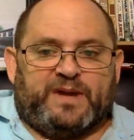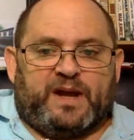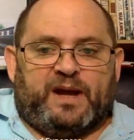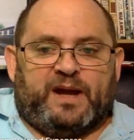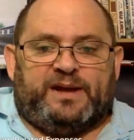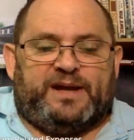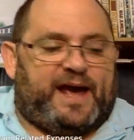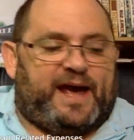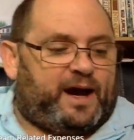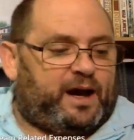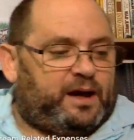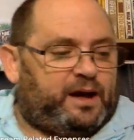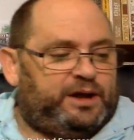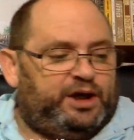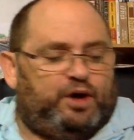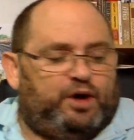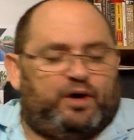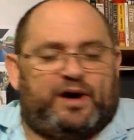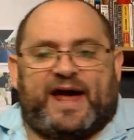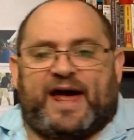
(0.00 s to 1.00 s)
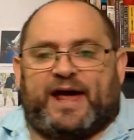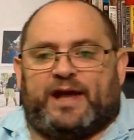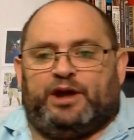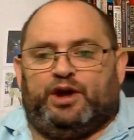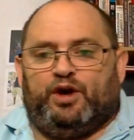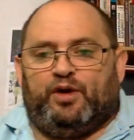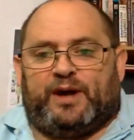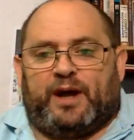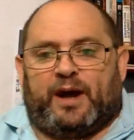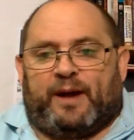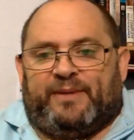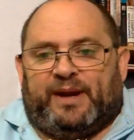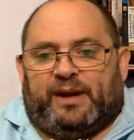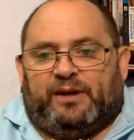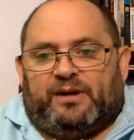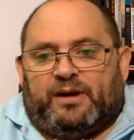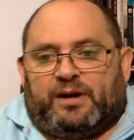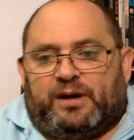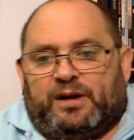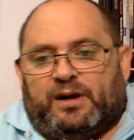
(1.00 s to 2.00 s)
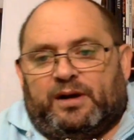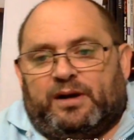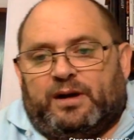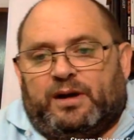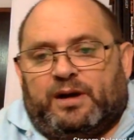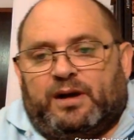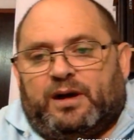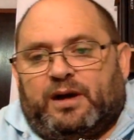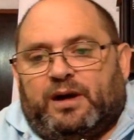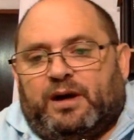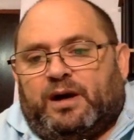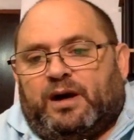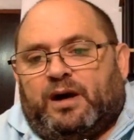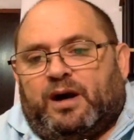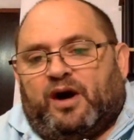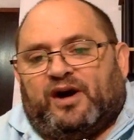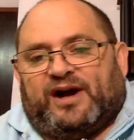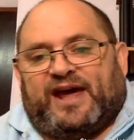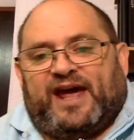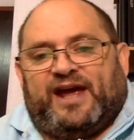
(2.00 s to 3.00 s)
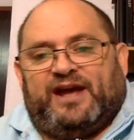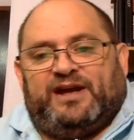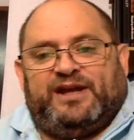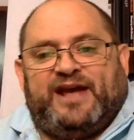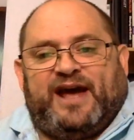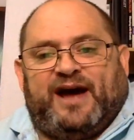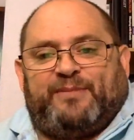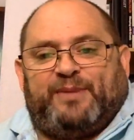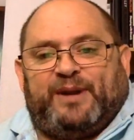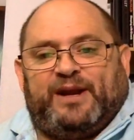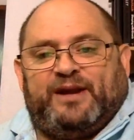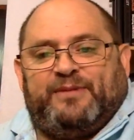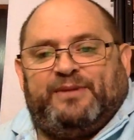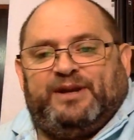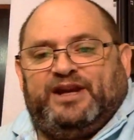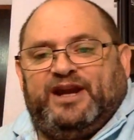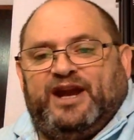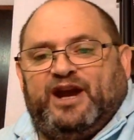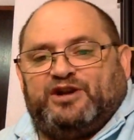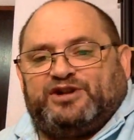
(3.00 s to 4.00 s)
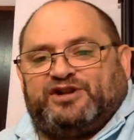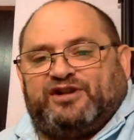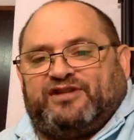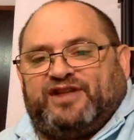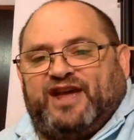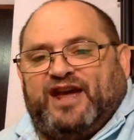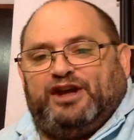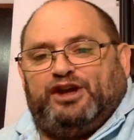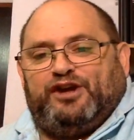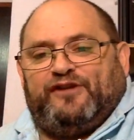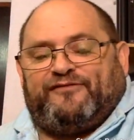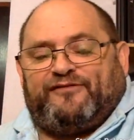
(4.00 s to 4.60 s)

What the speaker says: Yeah, you'll get, I mean, okay, yeah, but I mean, here's the thing.